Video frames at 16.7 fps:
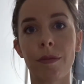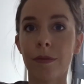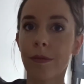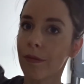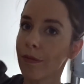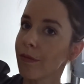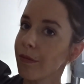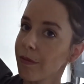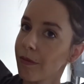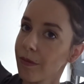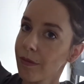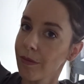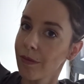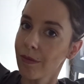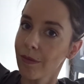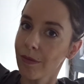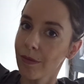make sure
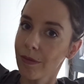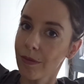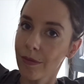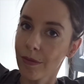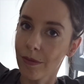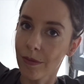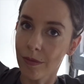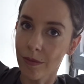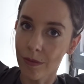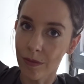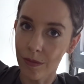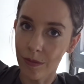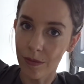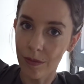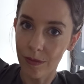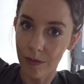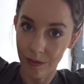you protect
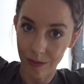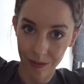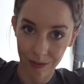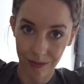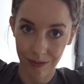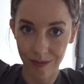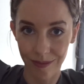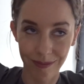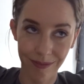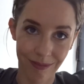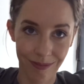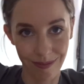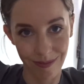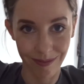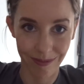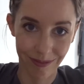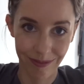the clothing from your
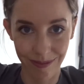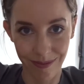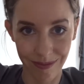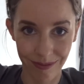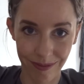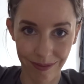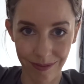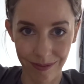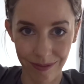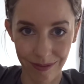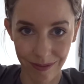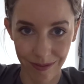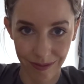client with a cape.